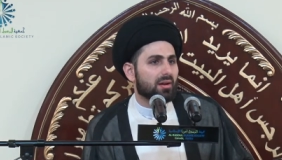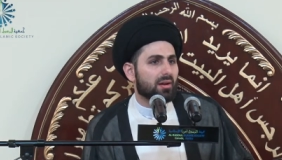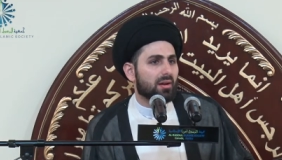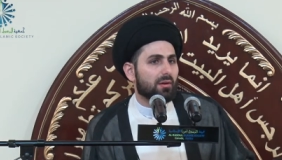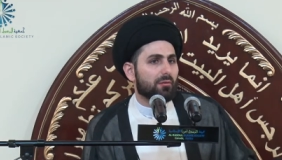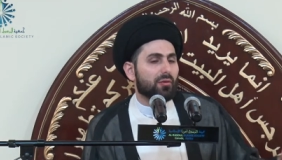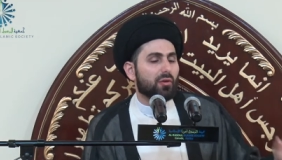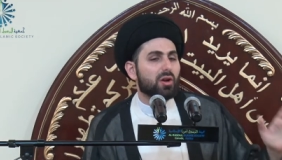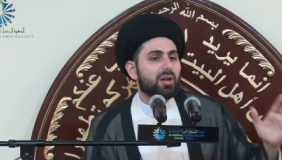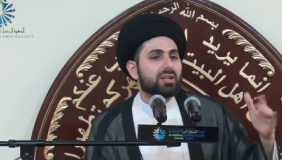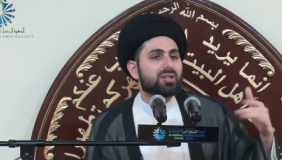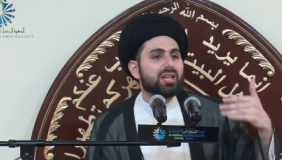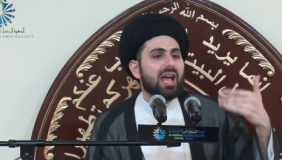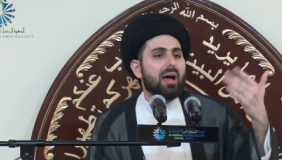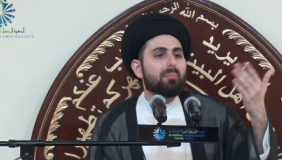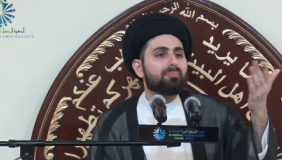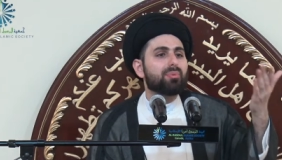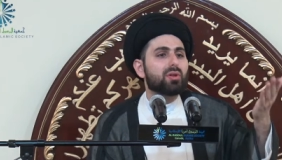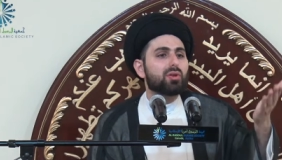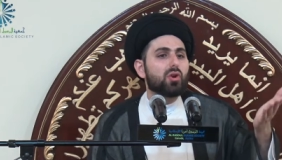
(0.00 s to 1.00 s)
For
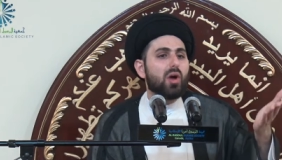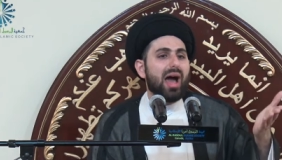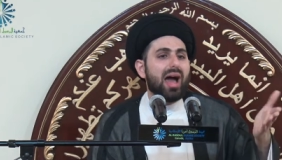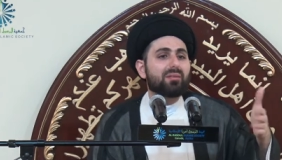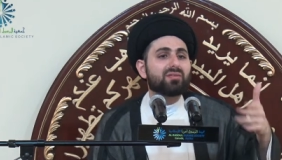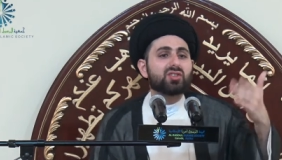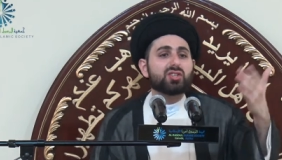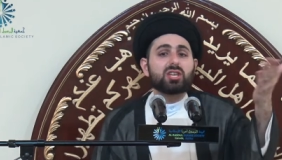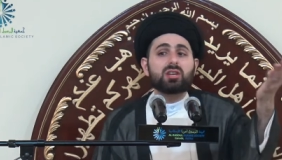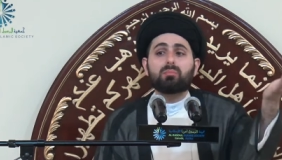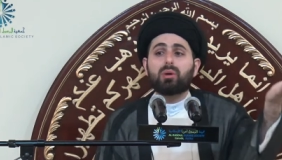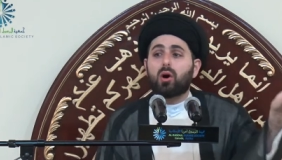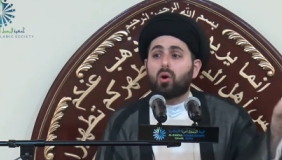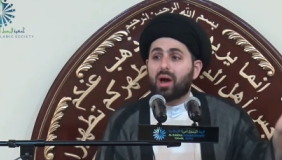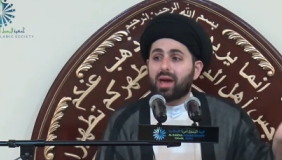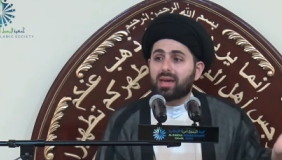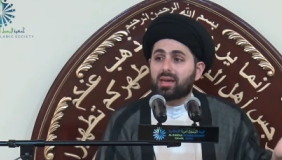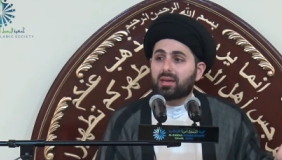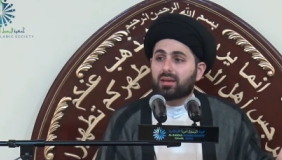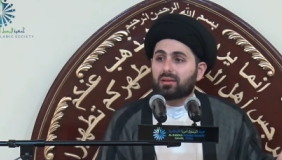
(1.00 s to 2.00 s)
example, you have
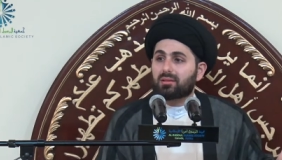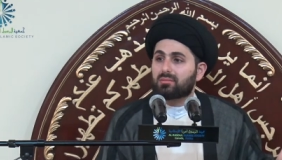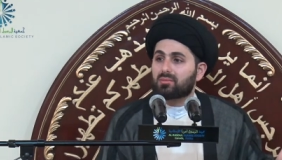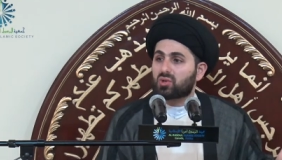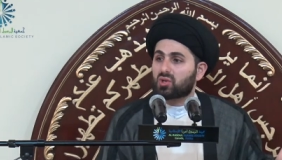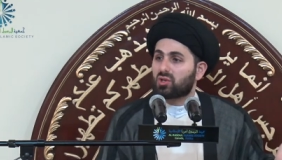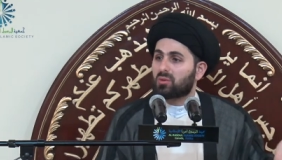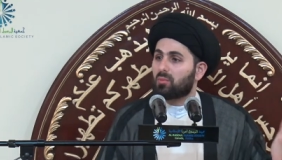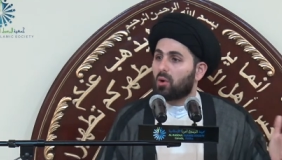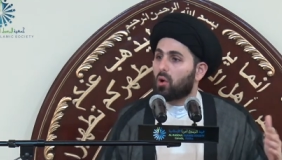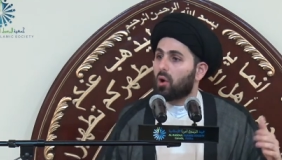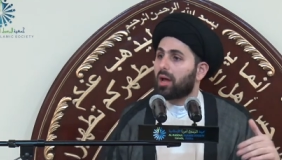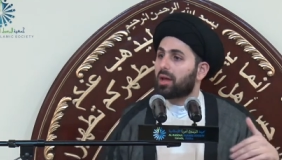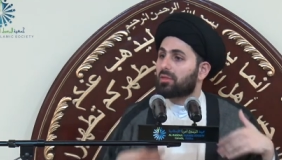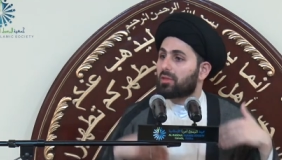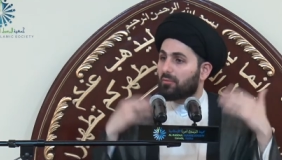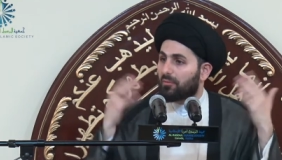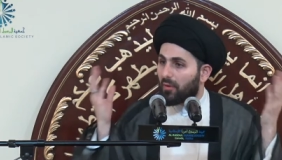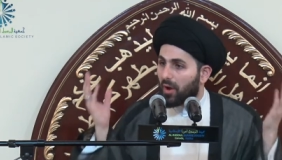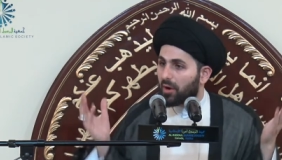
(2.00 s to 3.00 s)
Sibawayh, Sibawayh,
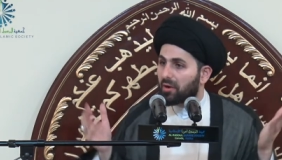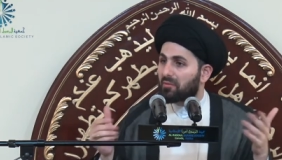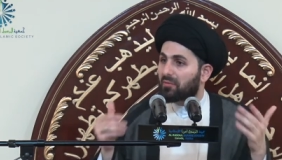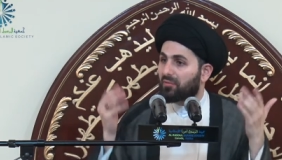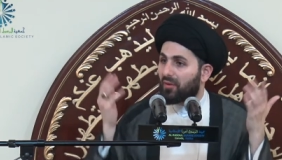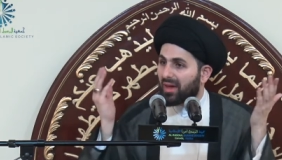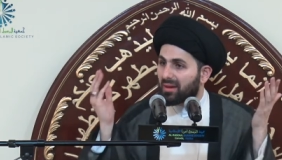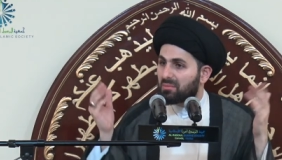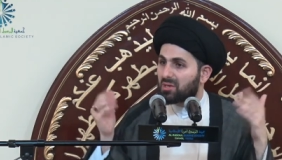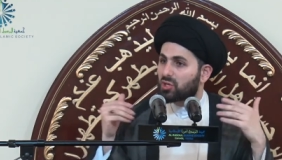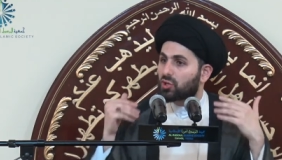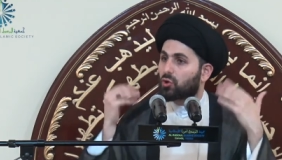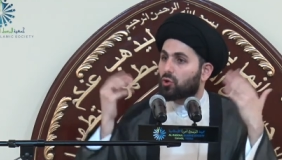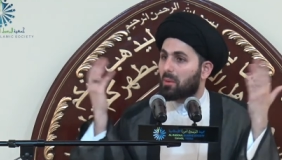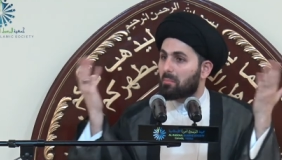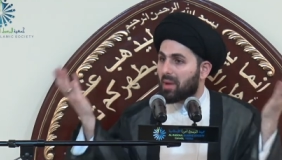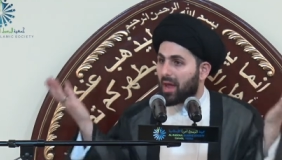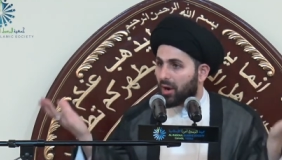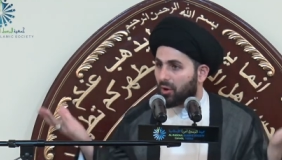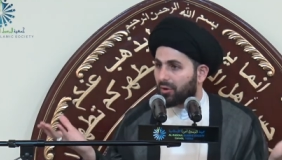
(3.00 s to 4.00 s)
the very famous
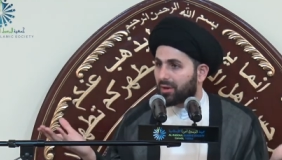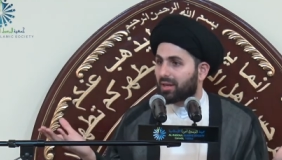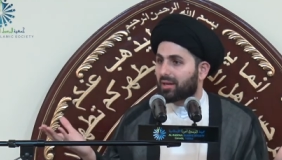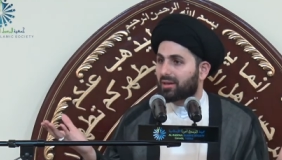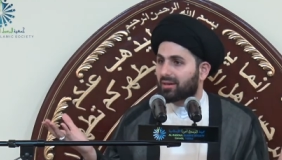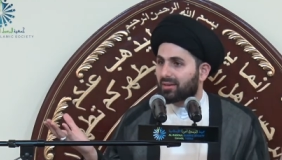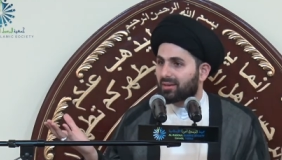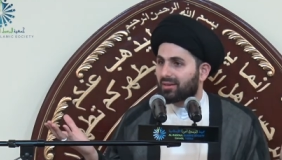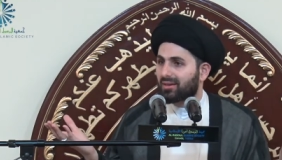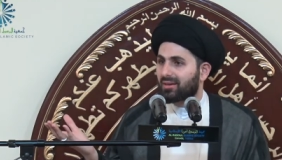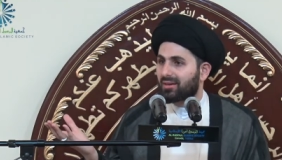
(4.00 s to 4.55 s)
grammarian.